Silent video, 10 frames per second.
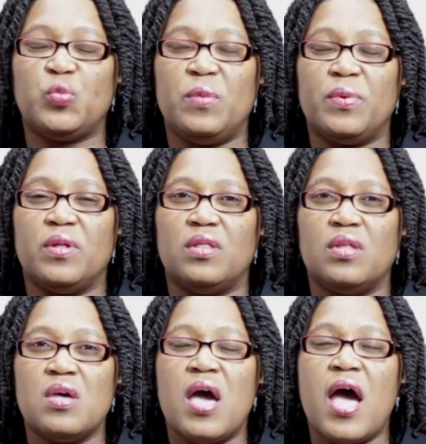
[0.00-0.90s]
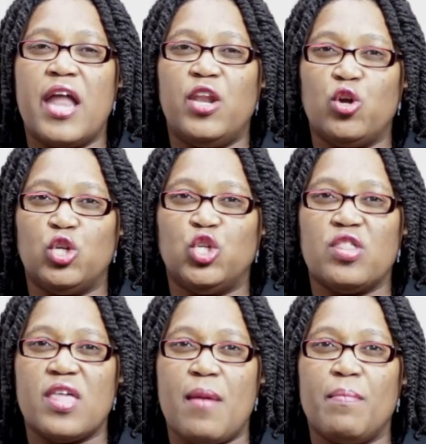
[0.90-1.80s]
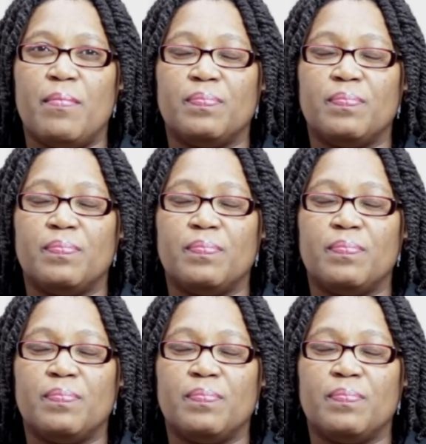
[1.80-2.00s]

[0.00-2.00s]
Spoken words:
people and nurture them.